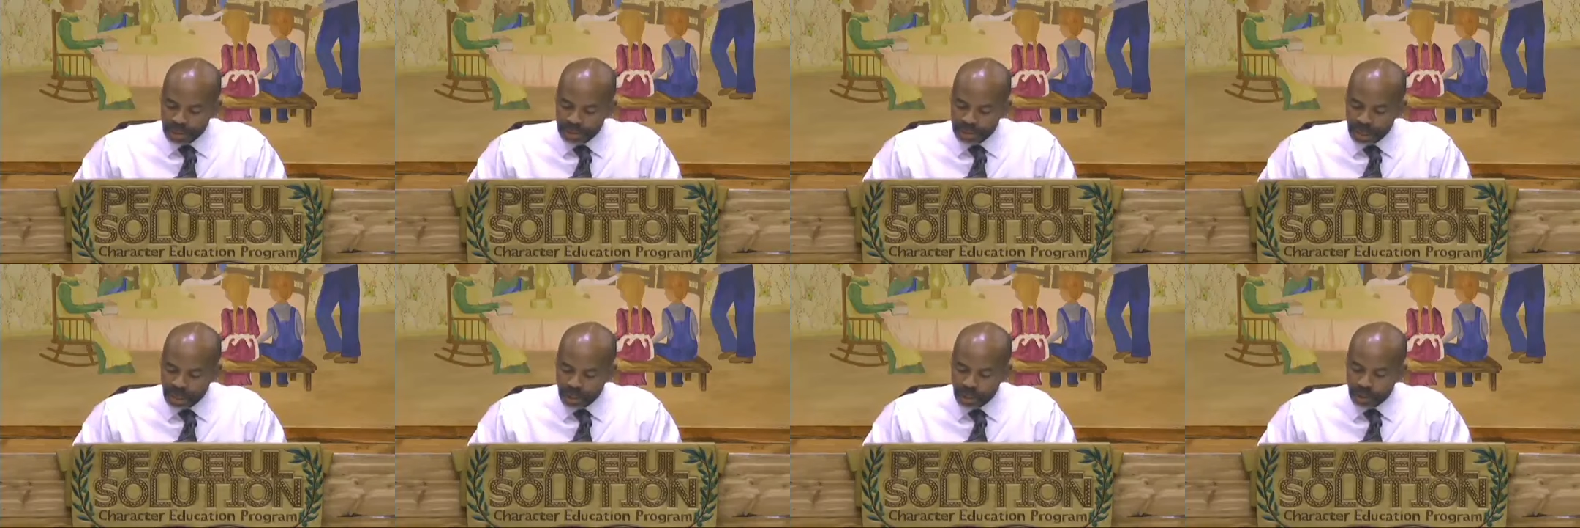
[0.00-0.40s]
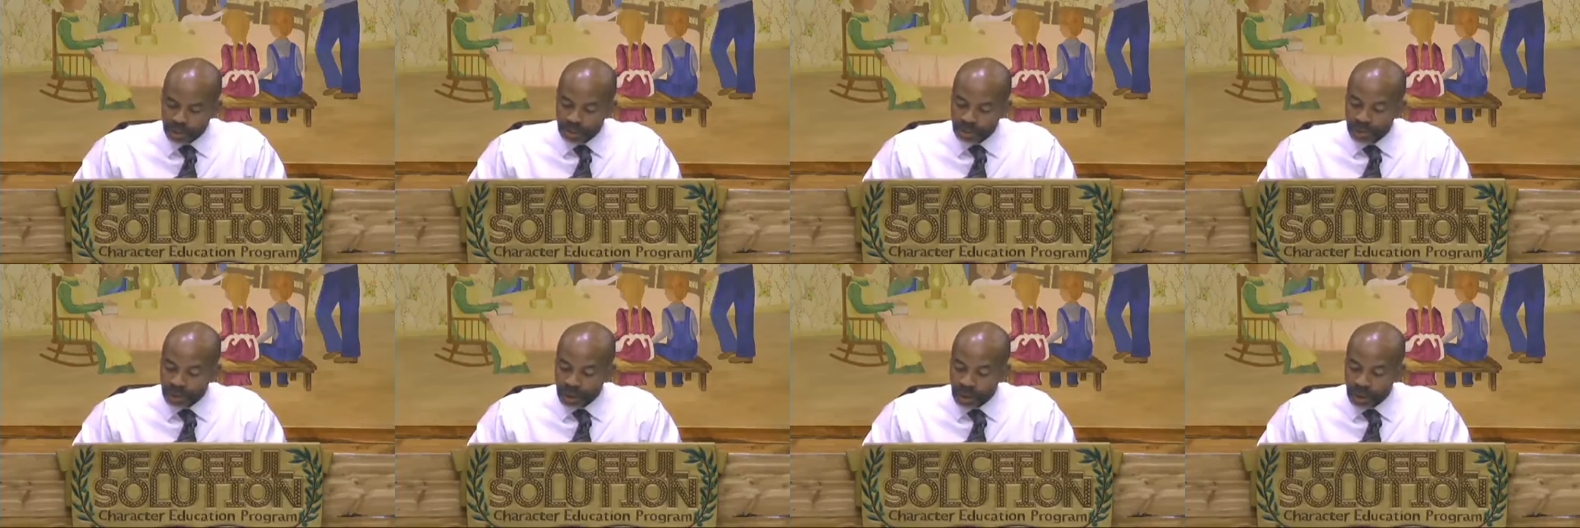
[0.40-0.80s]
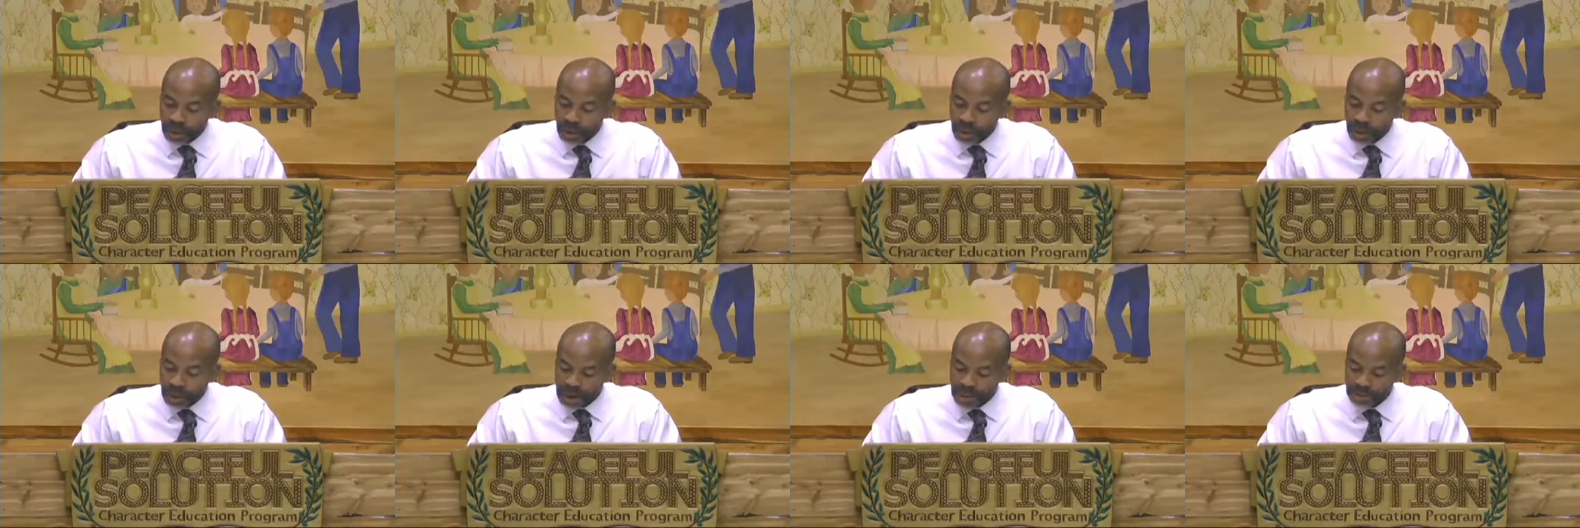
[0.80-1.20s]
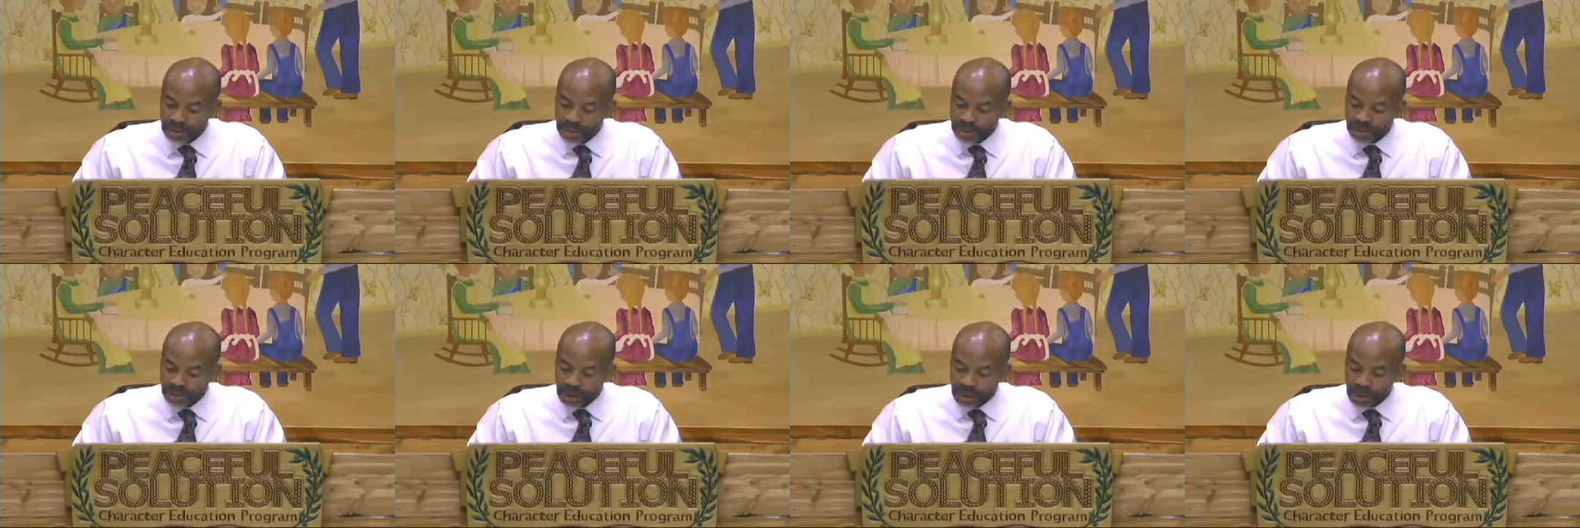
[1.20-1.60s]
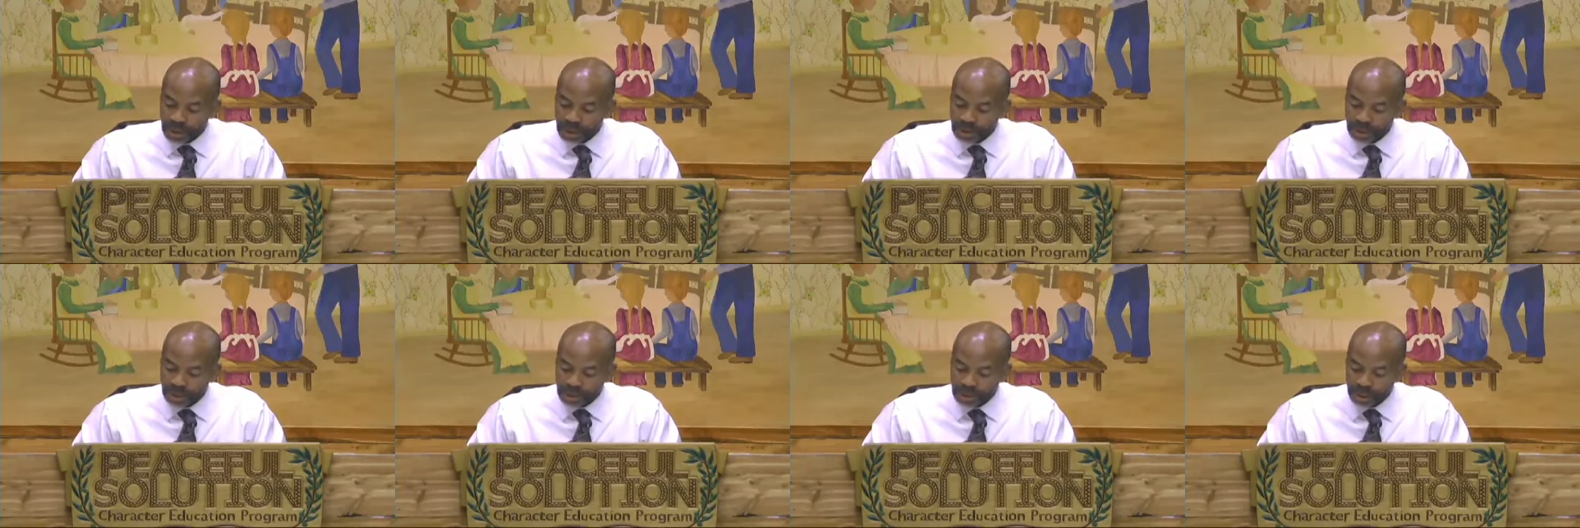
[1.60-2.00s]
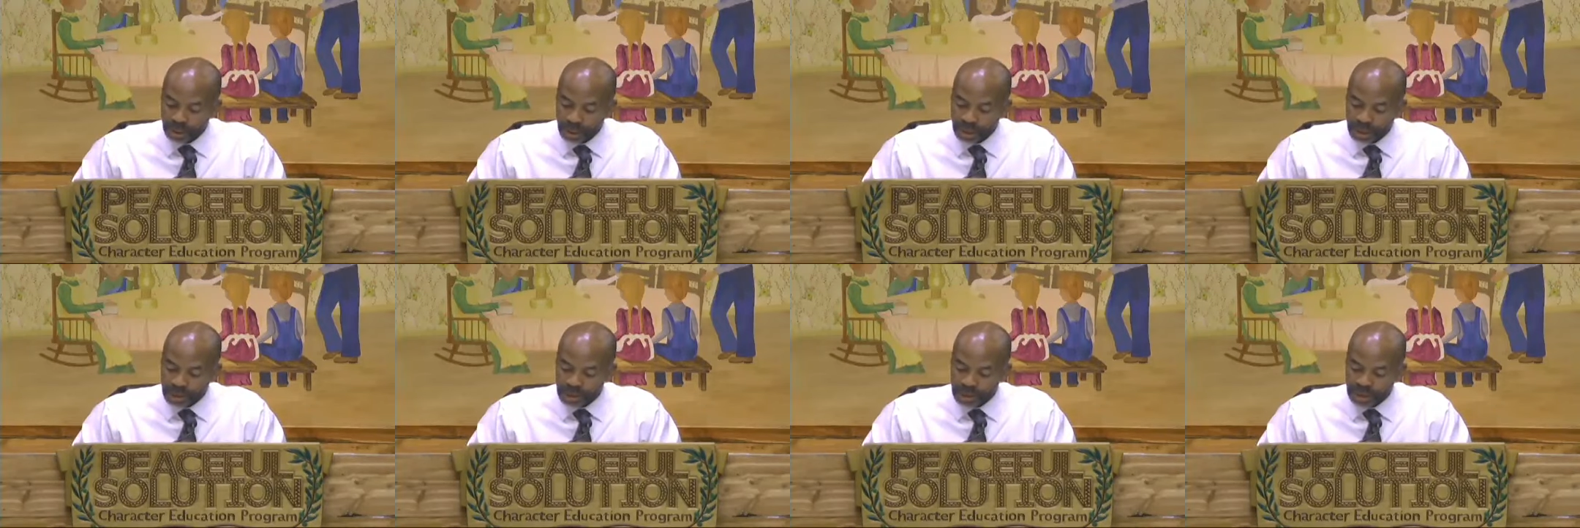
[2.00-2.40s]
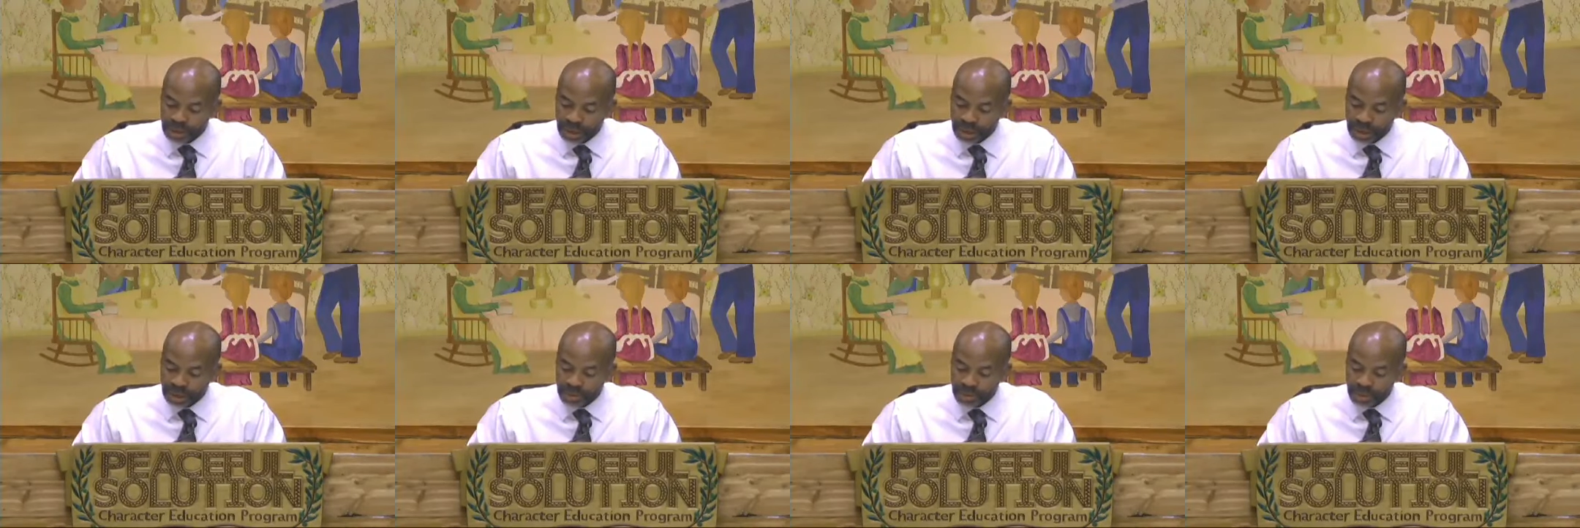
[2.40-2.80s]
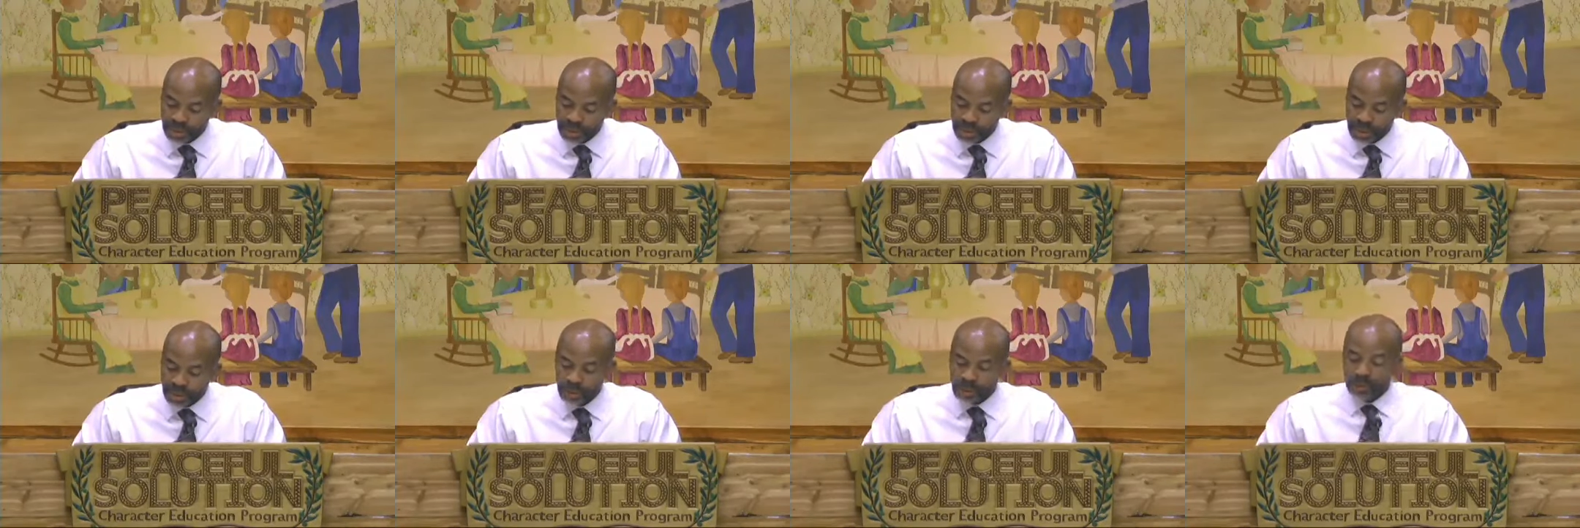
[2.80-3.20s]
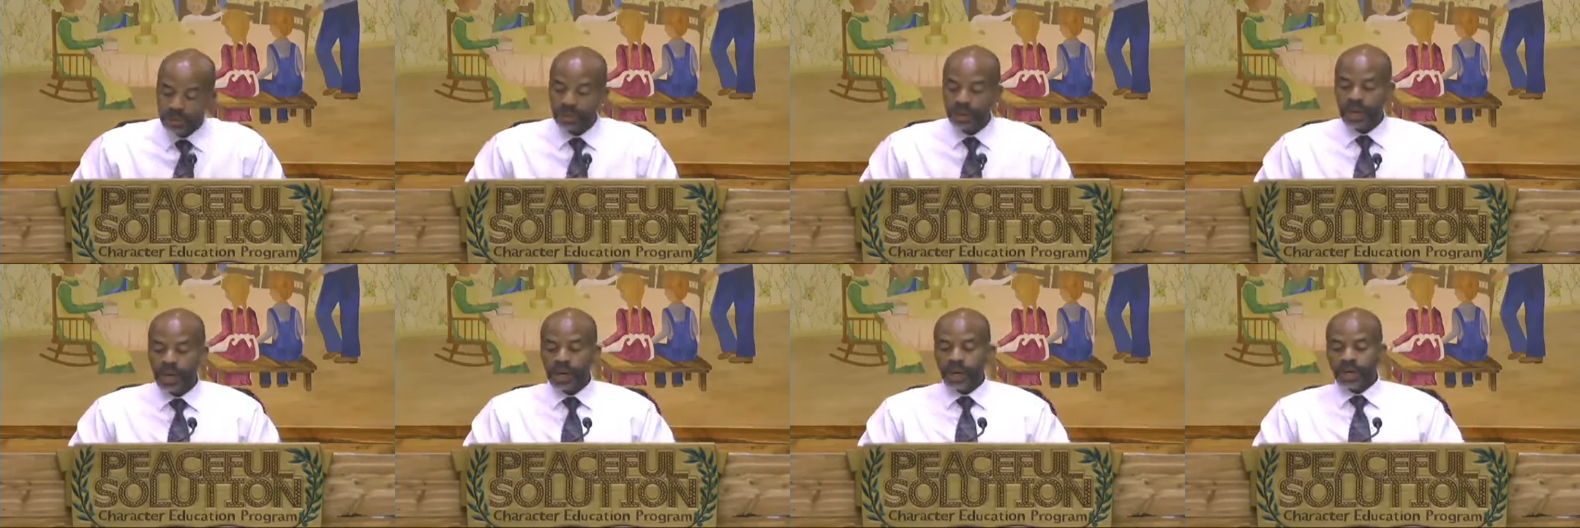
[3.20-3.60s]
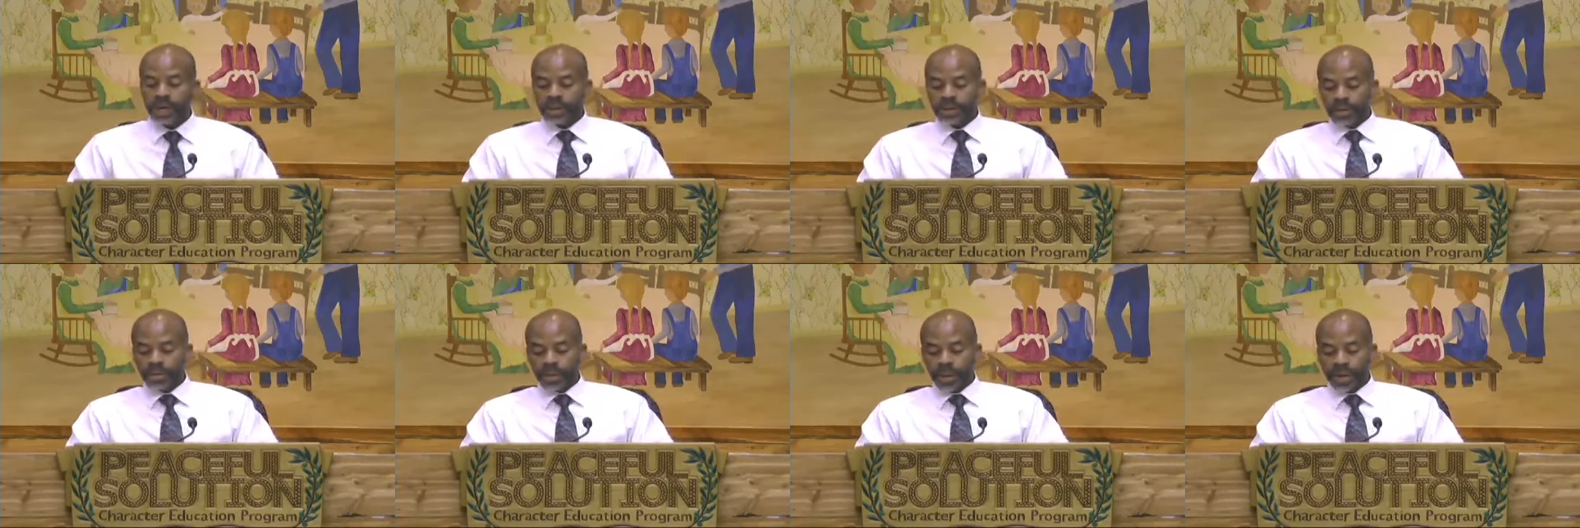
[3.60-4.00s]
examples of how positive character traits can be used to